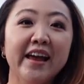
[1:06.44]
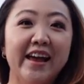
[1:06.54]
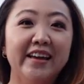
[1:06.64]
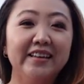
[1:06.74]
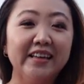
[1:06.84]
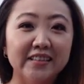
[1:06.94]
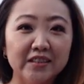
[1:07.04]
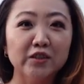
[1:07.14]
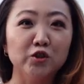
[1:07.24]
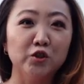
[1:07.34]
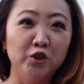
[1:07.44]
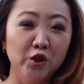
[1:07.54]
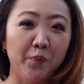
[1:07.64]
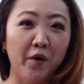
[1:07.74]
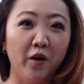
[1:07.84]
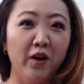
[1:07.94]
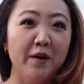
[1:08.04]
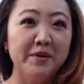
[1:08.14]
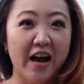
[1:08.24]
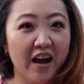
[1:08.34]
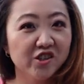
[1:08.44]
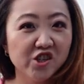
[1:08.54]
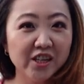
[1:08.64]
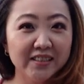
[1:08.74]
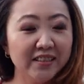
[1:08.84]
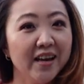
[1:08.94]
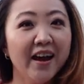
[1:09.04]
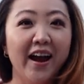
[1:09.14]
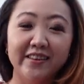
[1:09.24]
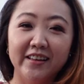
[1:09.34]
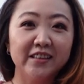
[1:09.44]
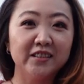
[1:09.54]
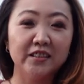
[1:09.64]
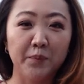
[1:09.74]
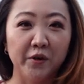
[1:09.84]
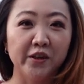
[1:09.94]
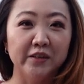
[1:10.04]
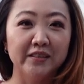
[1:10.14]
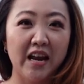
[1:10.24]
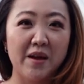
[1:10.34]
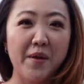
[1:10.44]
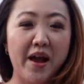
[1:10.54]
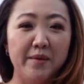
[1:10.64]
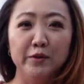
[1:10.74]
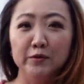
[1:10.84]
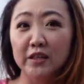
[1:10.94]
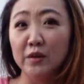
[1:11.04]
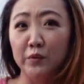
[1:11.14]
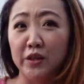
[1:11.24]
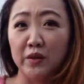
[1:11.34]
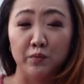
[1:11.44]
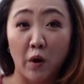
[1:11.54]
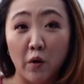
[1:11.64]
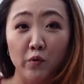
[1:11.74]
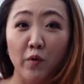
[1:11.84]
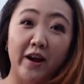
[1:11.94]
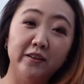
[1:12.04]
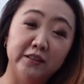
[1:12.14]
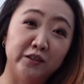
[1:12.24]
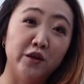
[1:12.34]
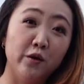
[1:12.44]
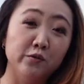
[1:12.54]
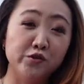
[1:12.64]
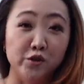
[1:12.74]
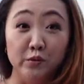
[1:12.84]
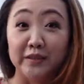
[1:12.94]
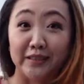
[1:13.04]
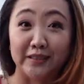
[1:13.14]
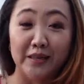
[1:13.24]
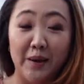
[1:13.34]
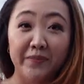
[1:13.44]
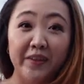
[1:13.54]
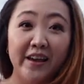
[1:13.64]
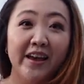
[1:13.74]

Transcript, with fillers: and isn't super obnoxious, I think this is a pretty good setup. I'm using it with the Rode Wireless Go 2 system.